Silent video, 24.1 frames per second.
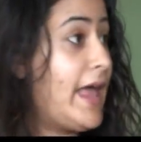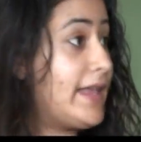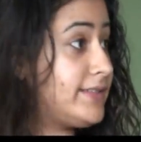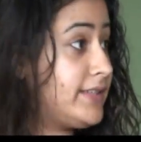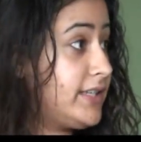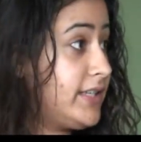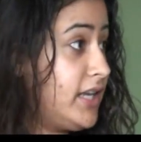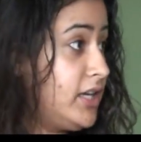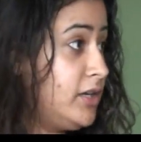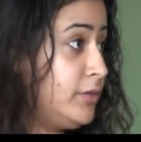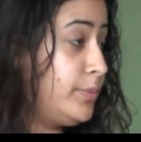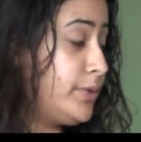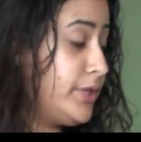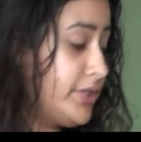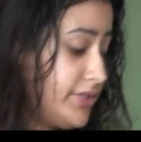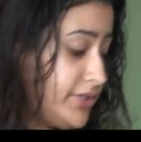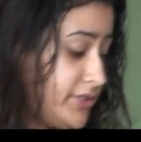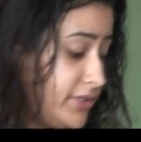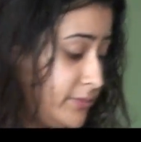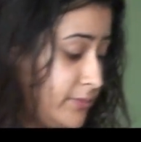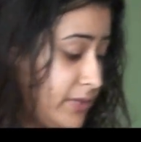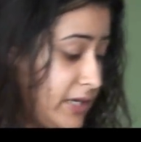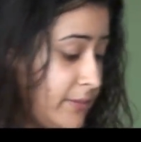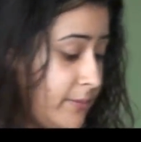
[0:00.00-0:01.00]
As a young
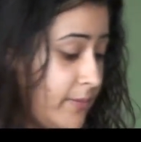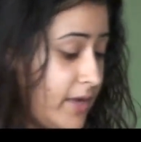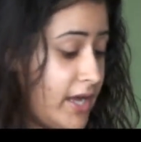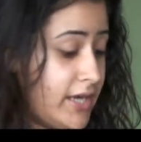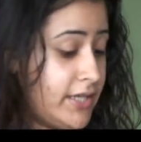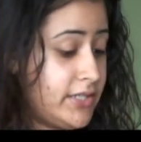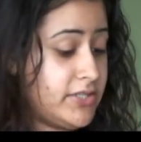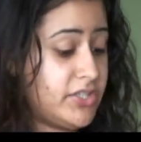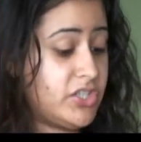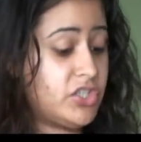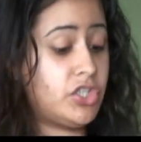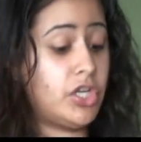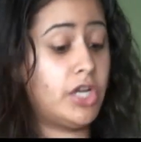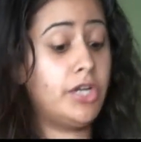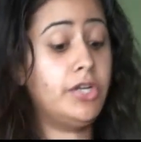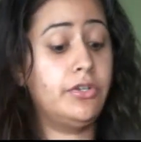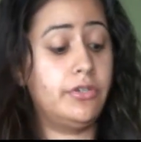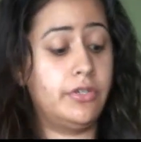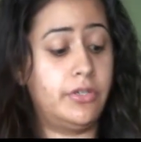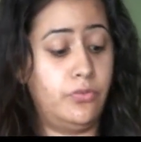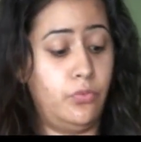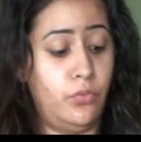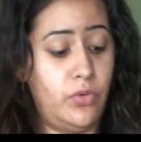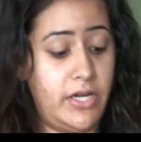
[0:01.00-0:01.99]
person, my mind
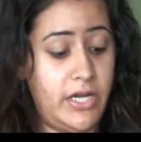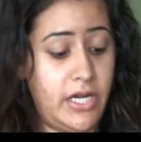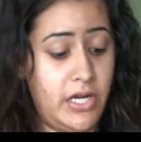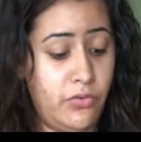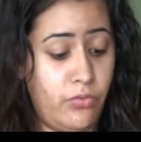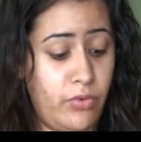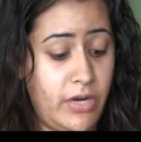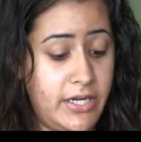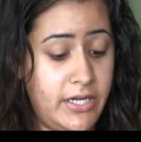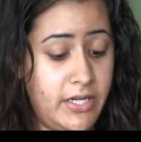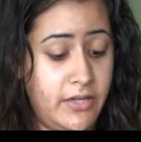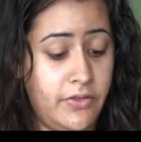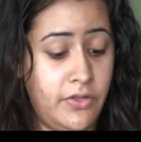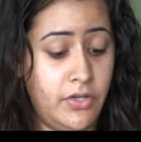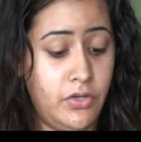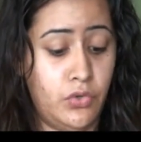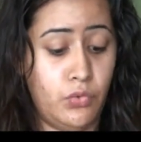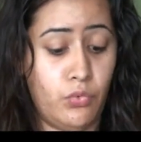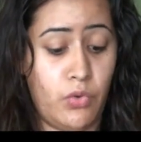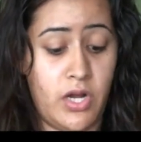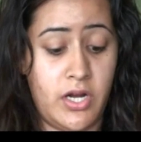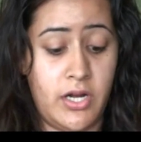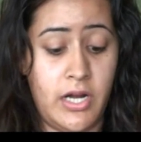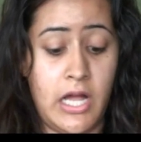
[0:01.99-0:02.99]
shuddered when I read in the
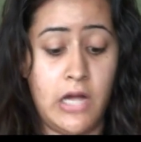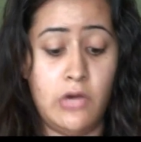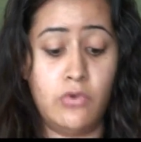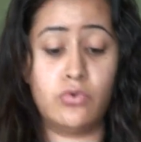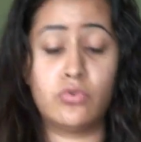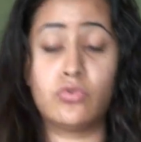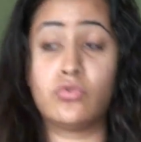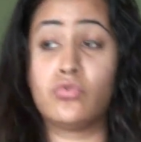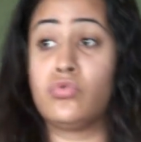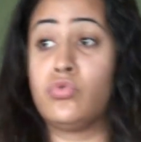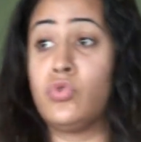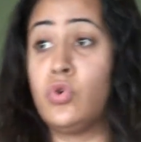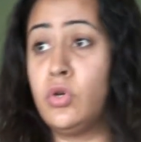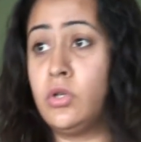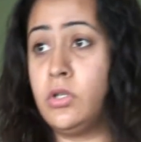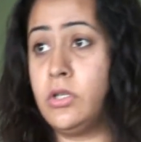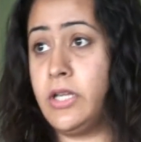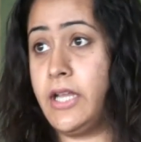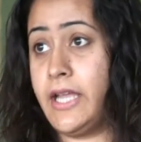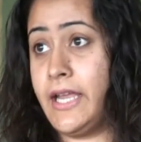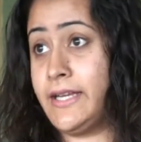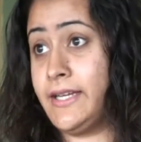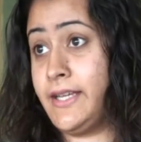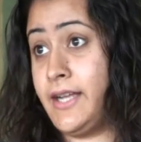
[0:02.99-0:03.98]
Quran how
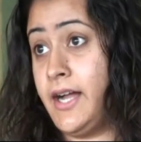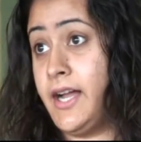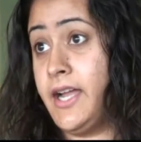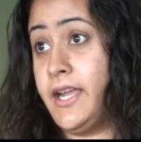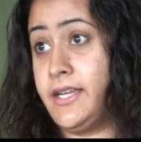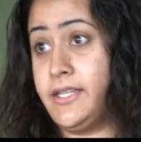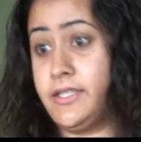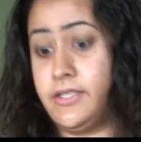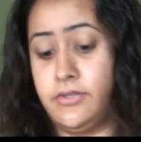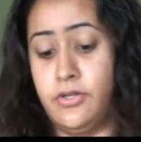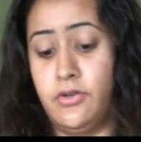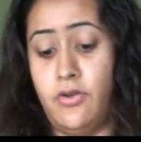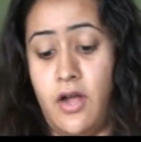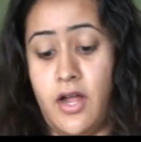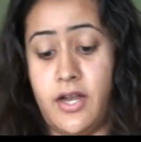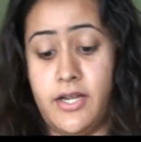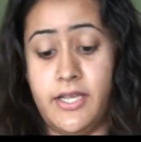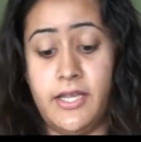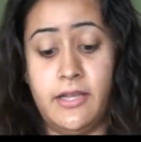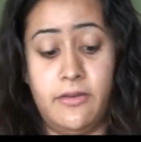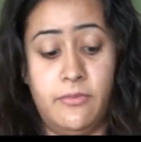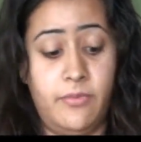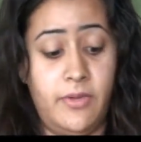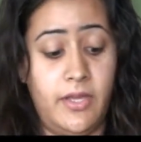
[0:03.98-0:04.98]
cruel and kind
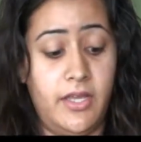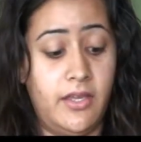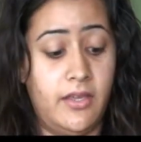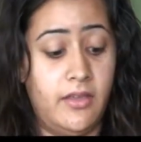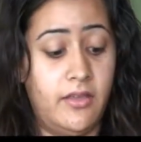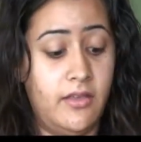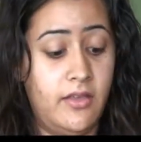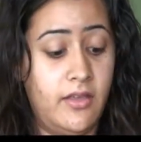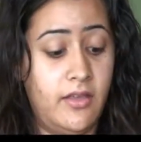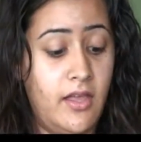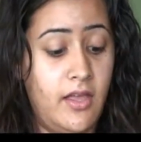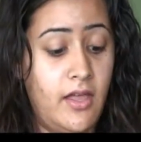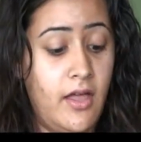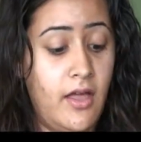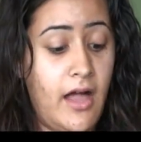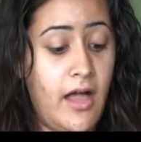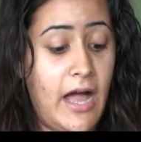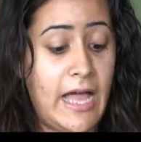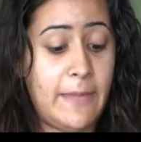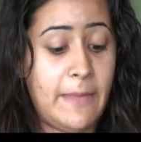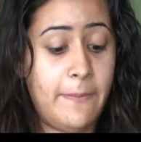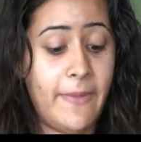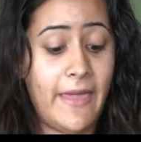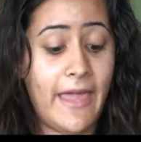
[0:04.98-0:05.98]
God can be.
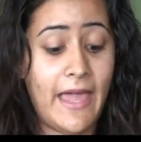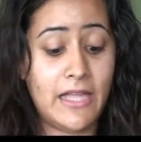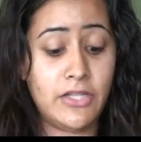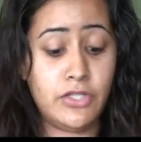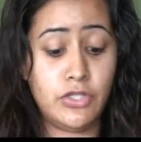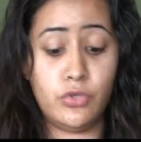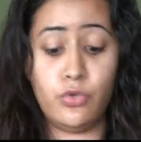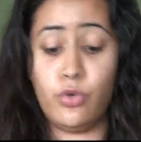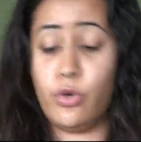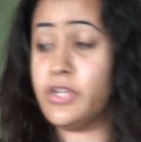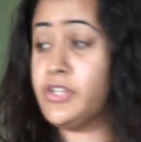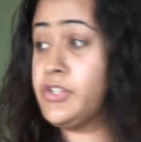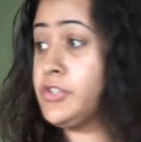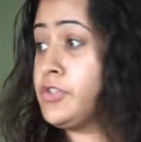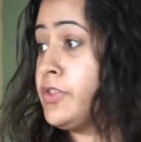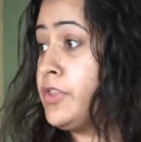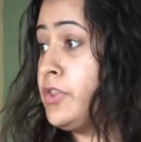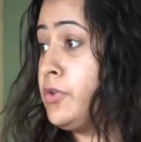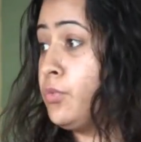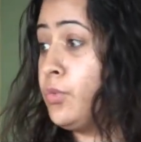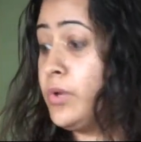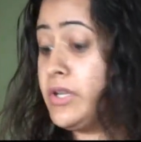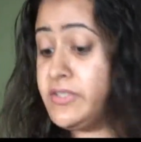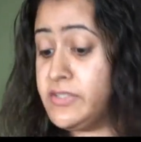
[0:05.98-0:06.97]
I began to
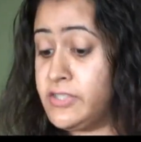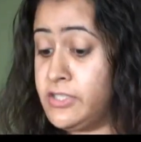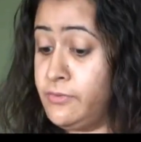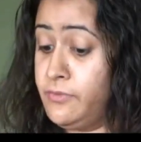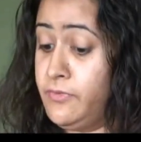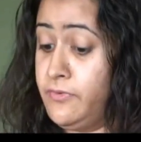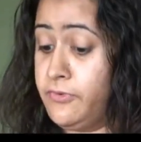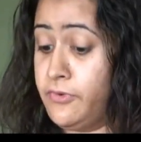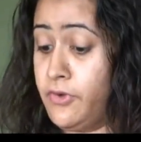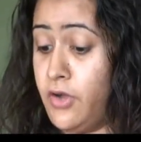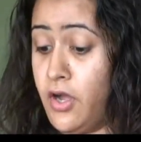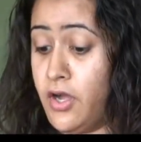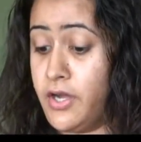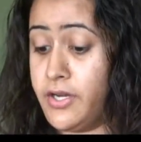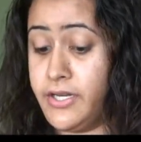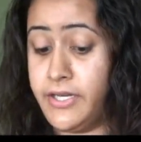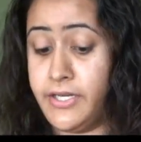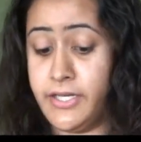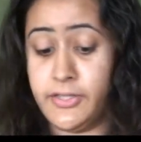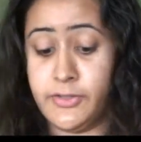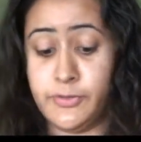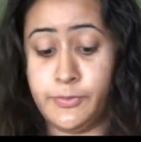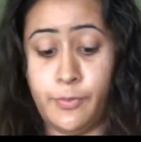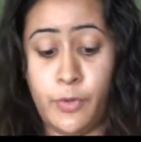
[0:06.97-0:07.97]
question the wisdom of God
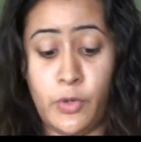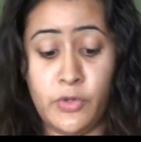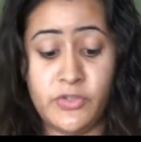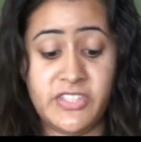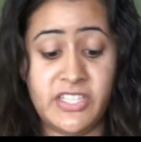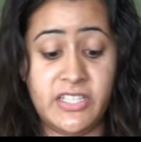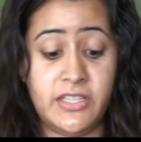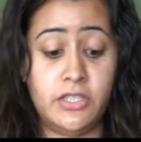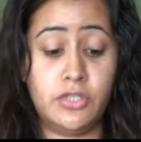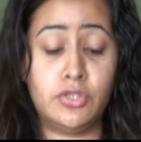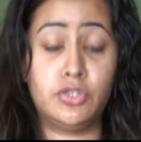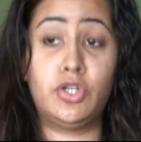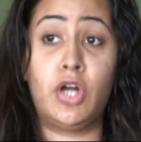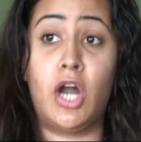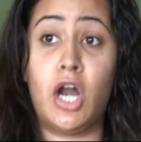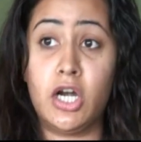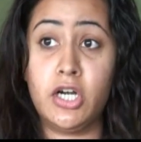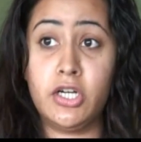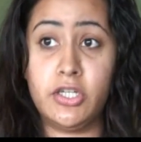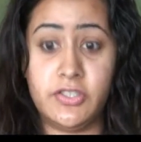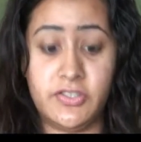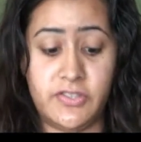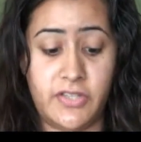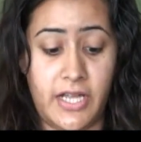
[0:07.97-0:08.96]
in exposing the
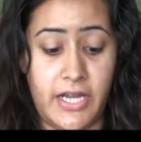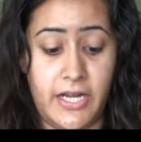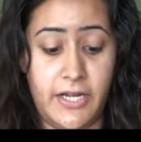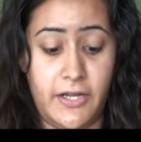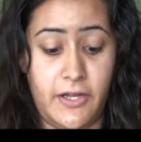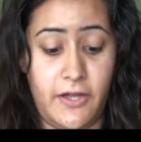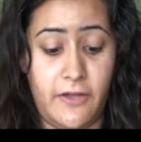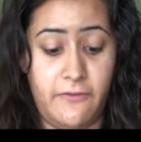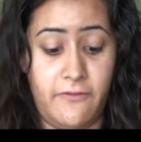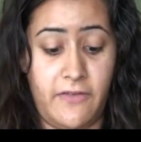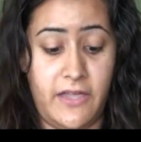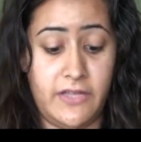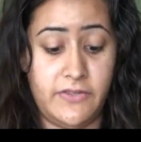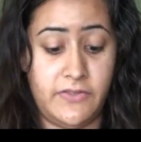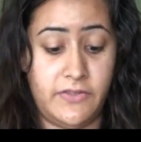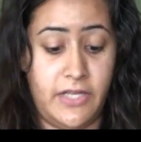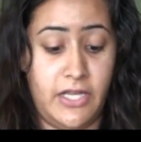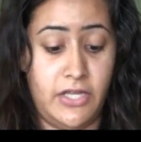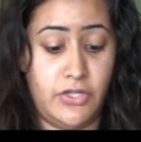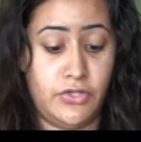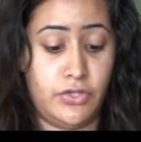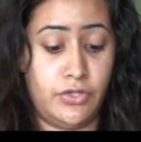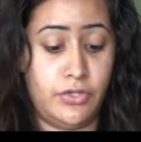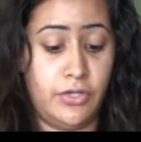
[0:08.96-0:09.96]
dark side of His
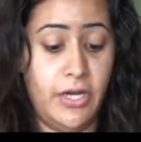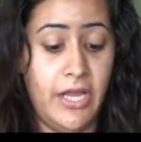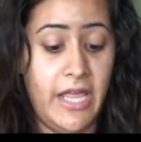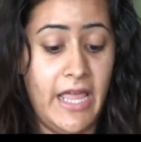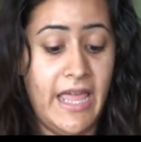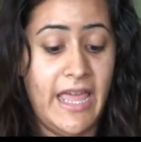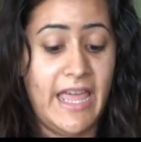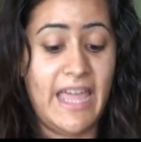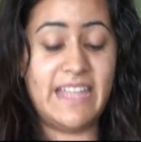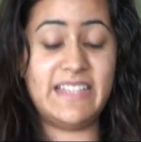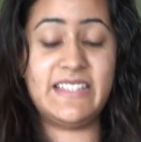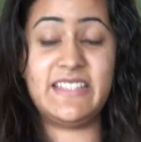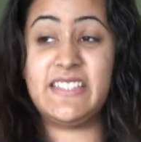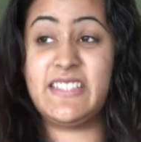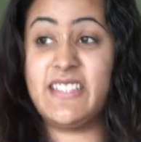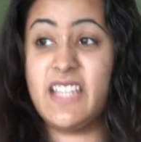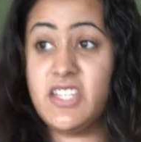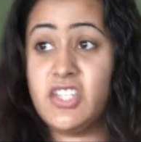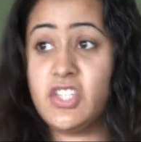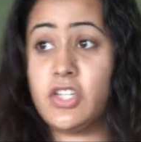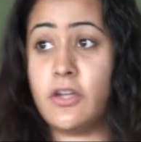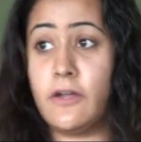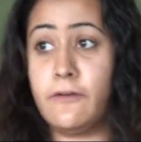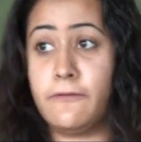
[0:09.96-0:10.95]
nature in
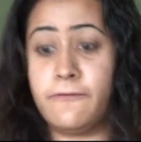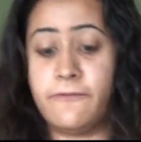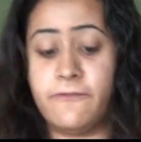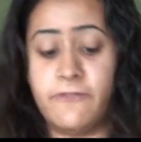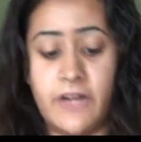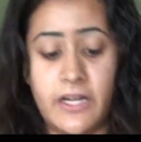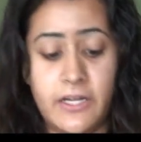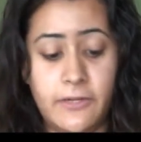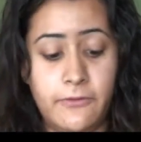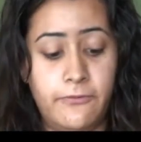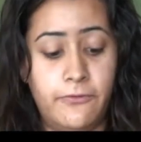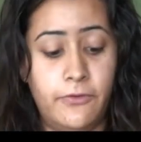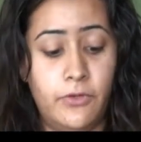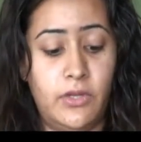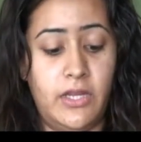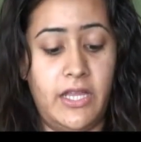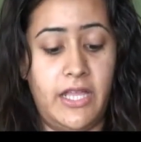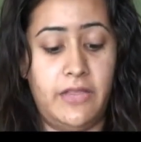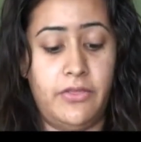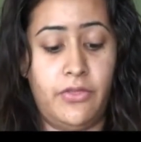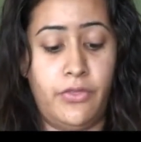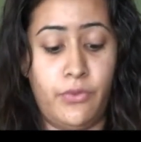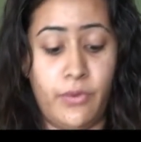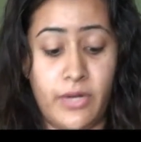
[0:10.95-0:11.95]
such a frightful
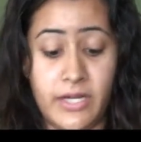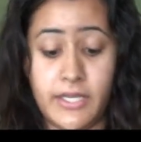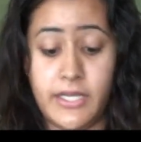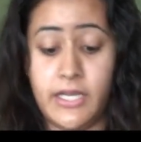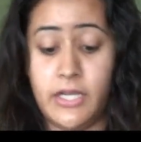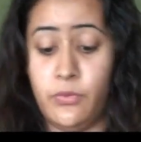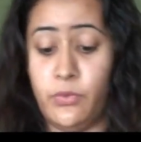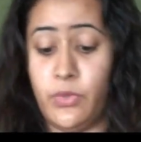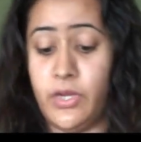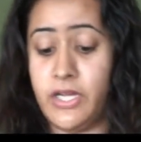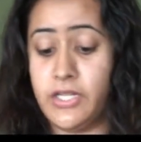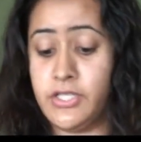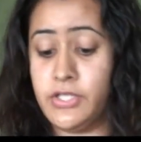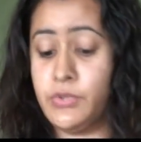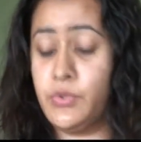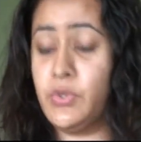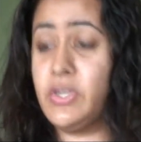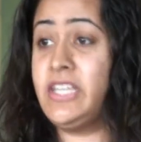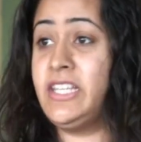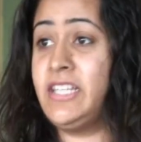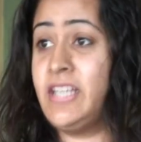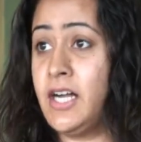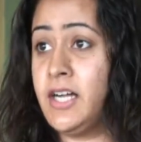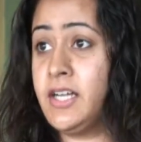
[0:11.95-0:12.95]
and threatening way to
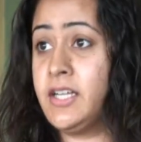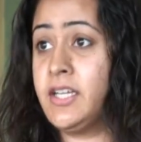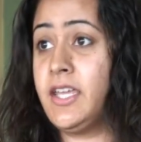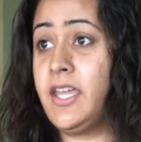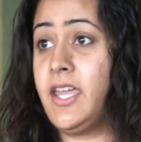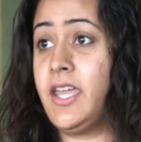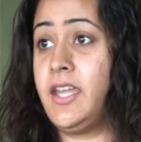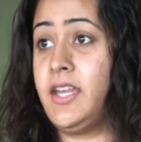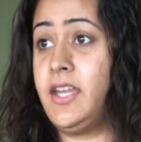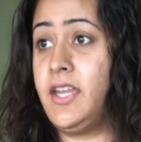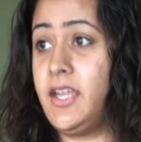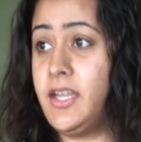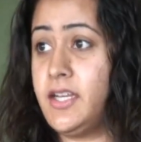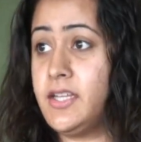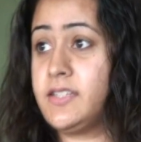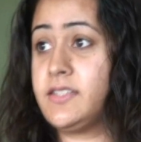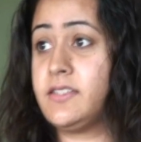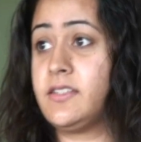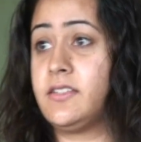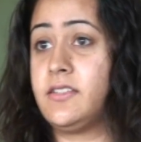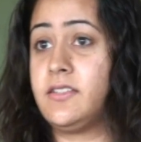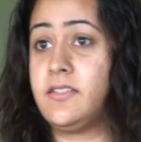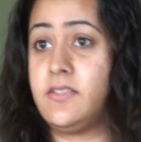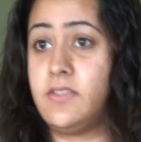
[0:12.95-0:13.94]
a young and
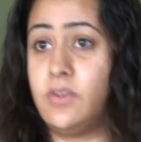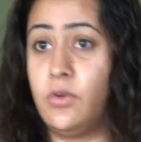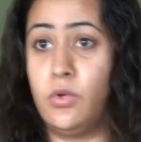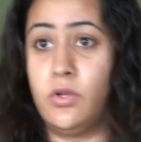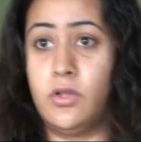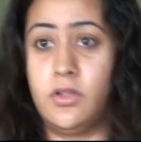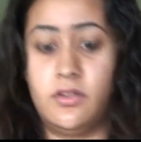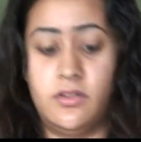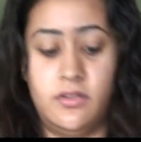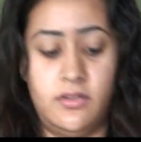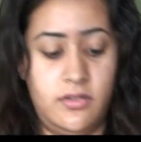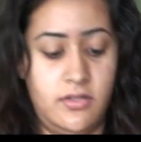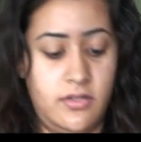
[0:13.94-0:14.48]
innocent soul.